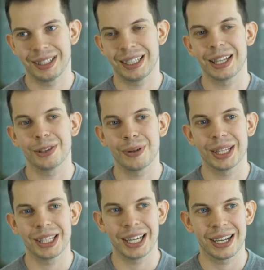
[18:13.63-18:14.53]
10,
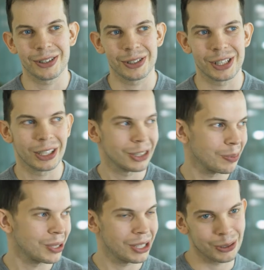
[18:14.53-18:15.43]
20 other
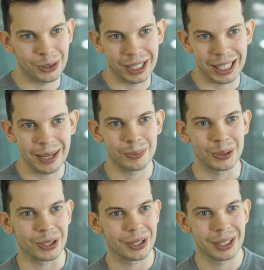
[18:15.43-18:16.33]
startups here on the
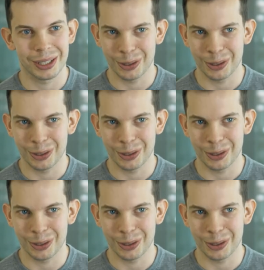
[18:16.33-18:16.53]
campus.